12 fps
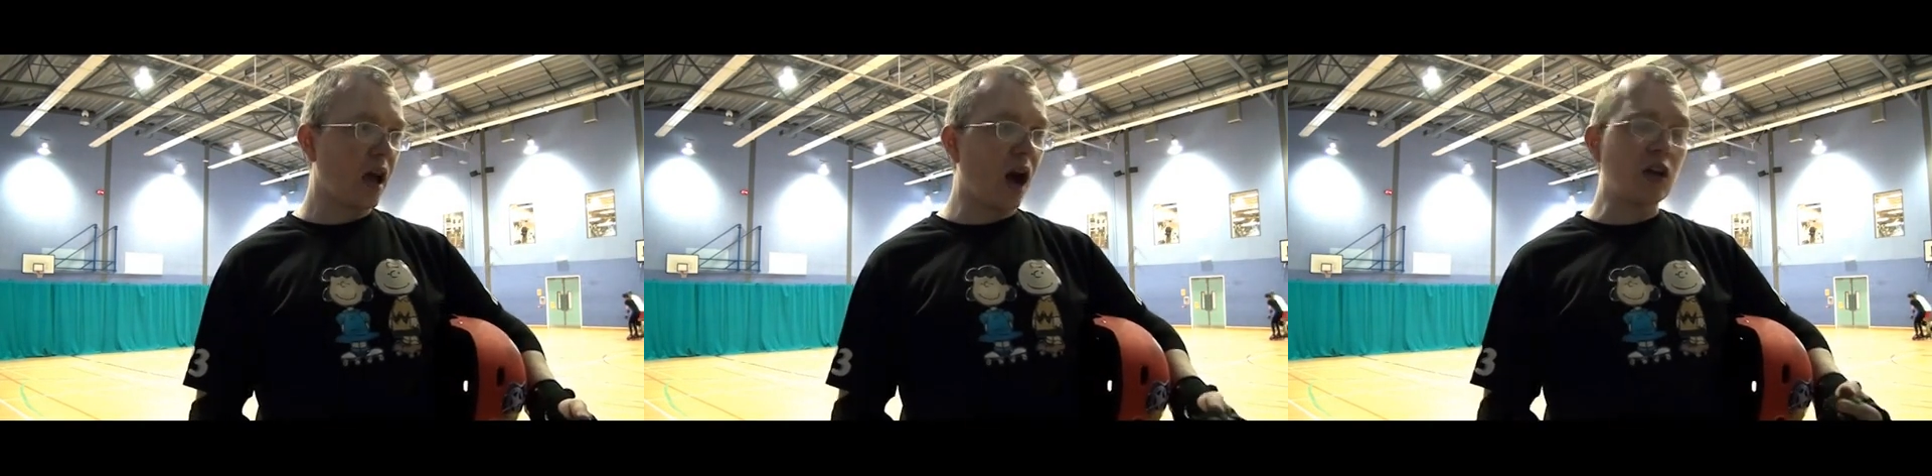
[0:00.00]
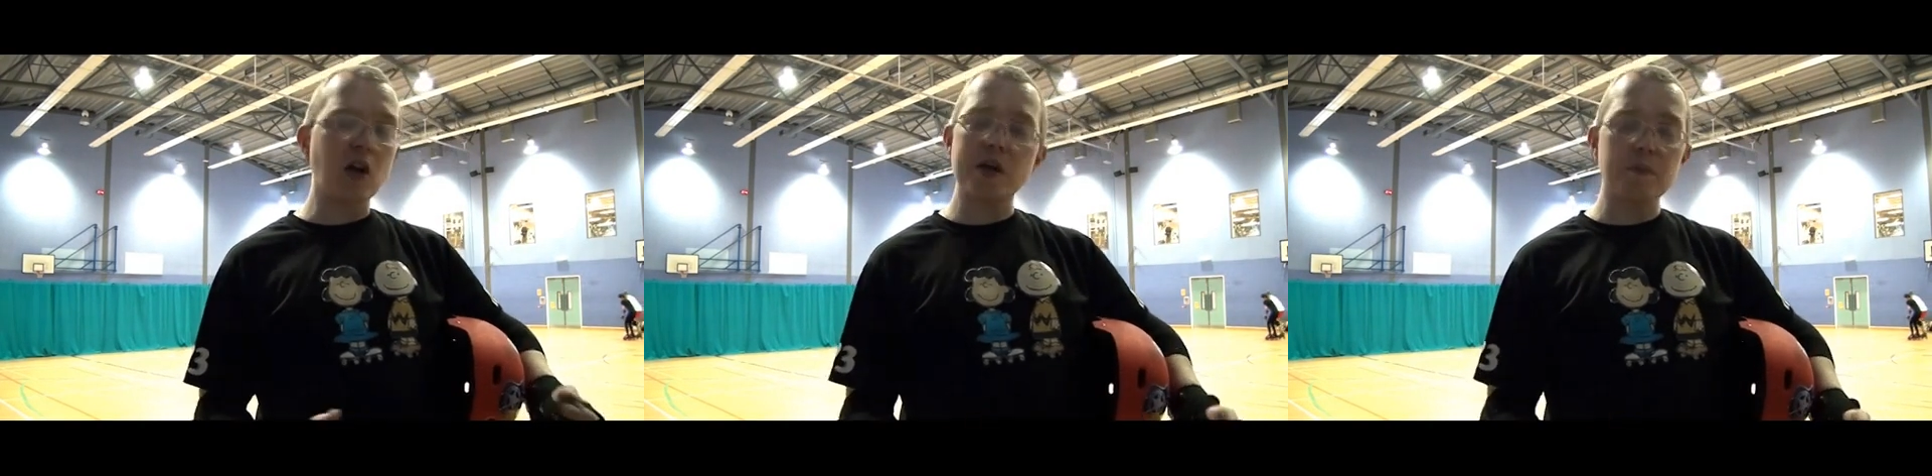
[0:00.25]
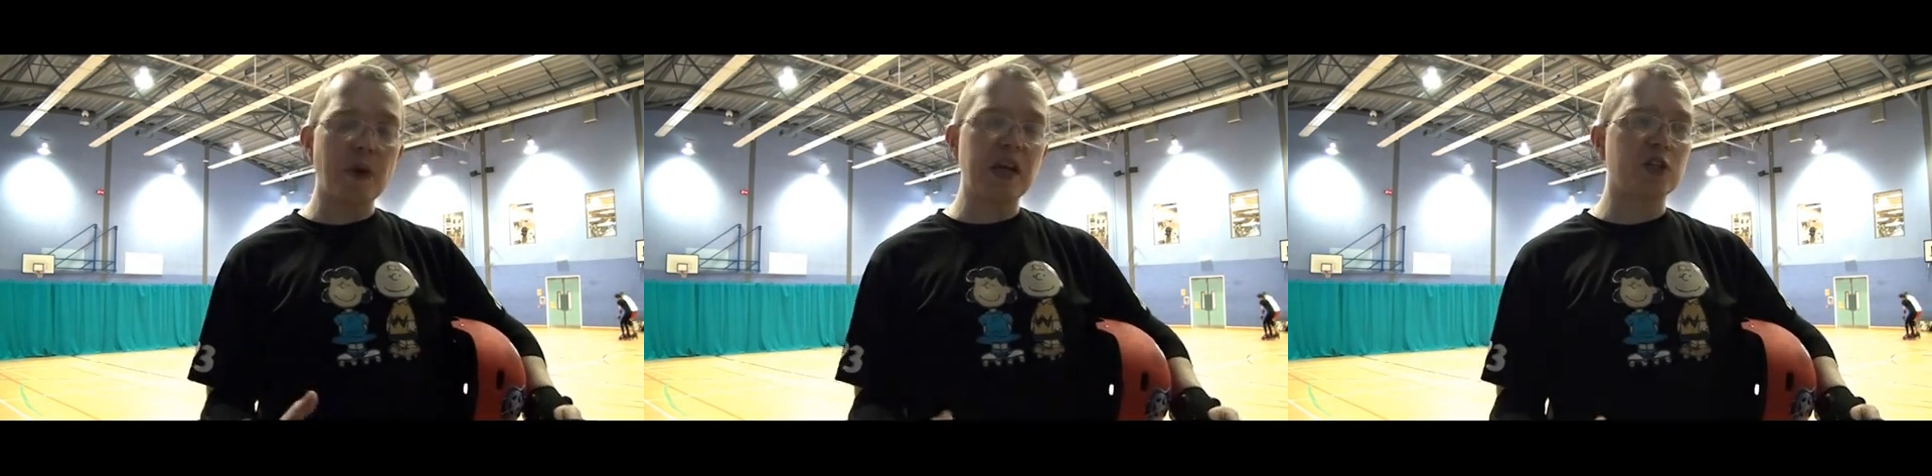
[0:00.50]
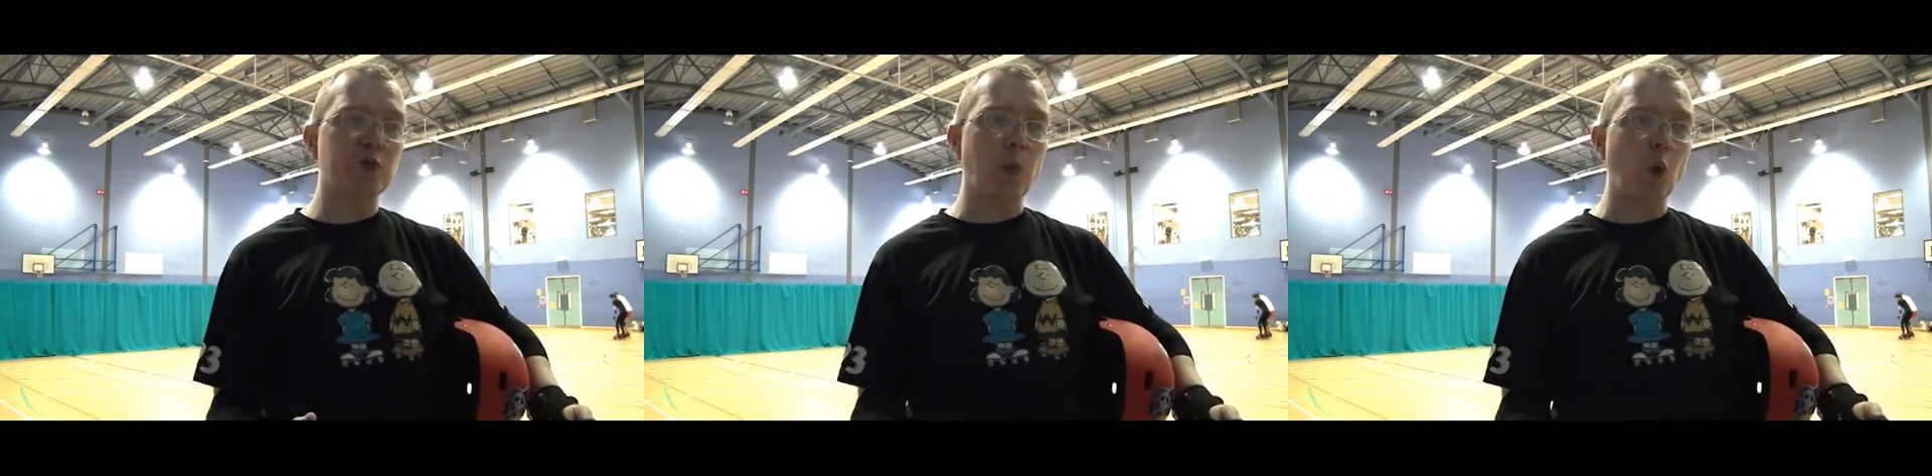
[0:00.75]
uh, unlike
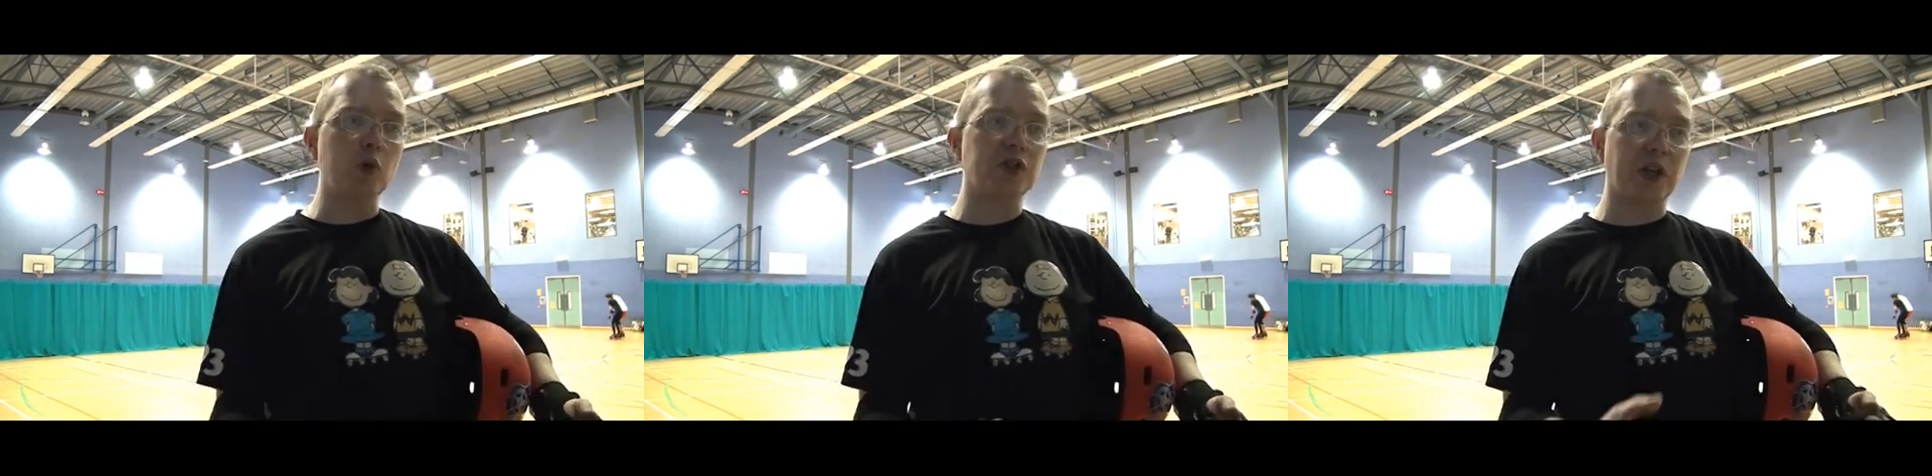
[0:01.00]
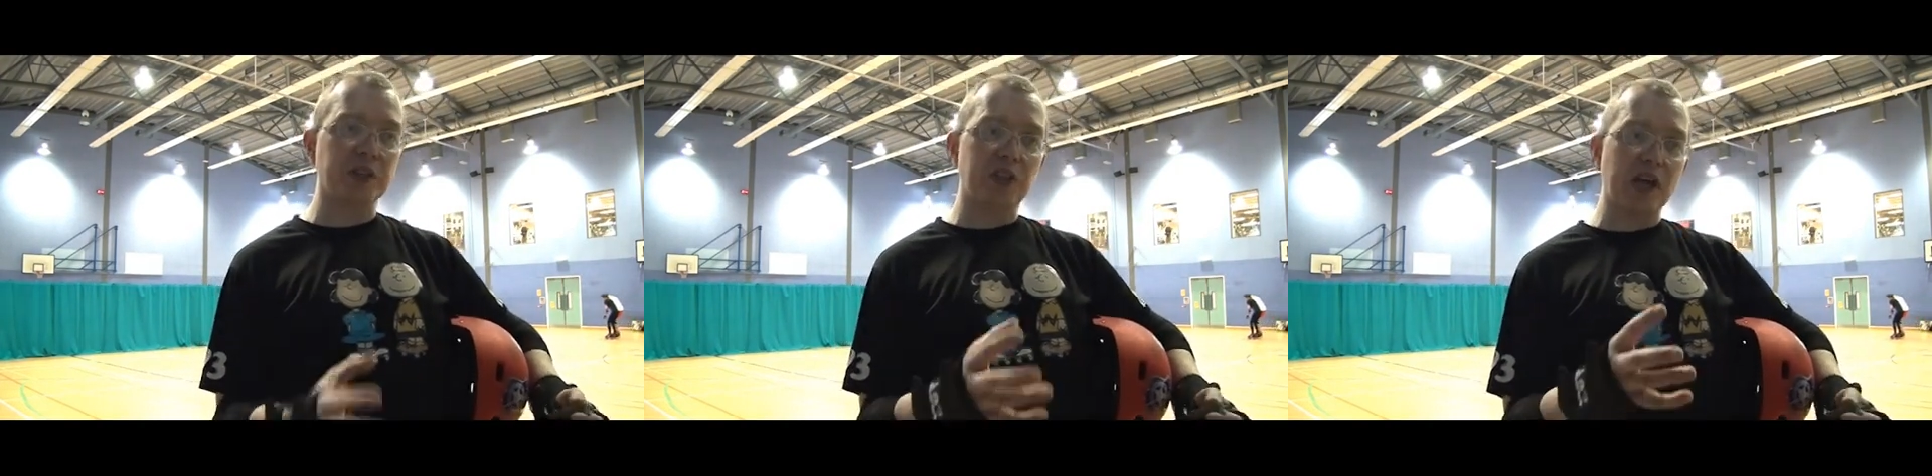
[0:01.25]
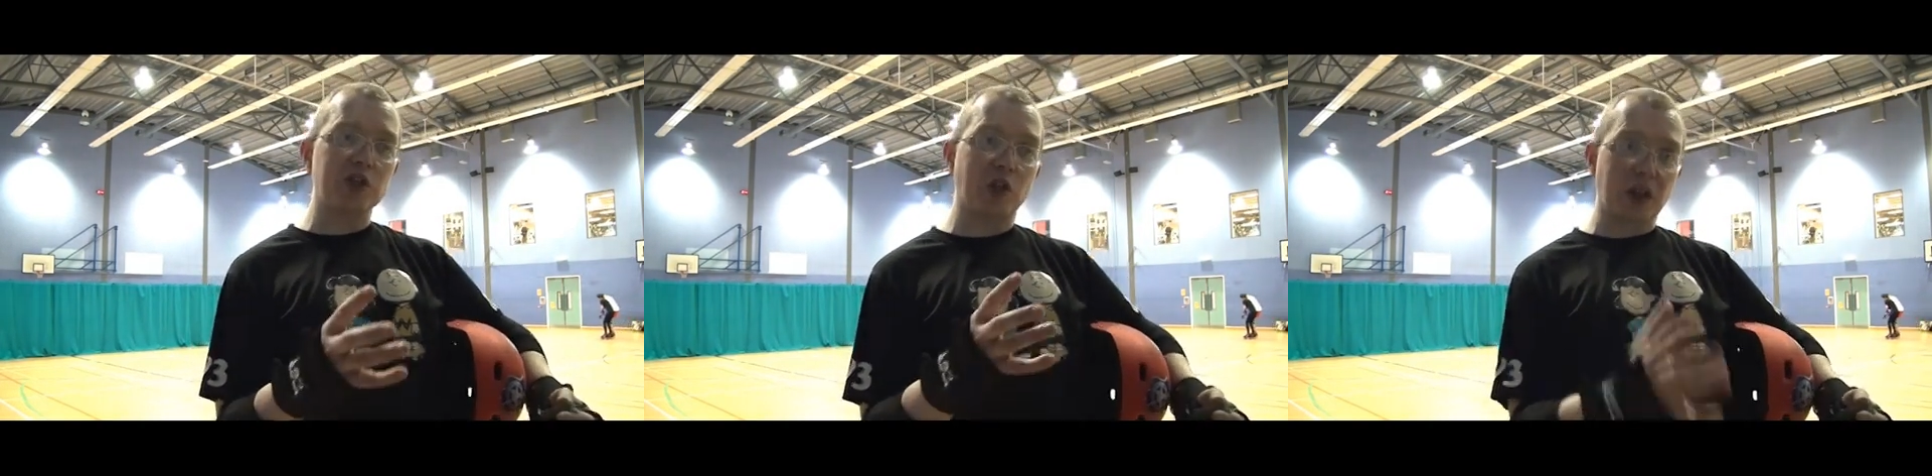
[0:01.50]
many sports, it's actually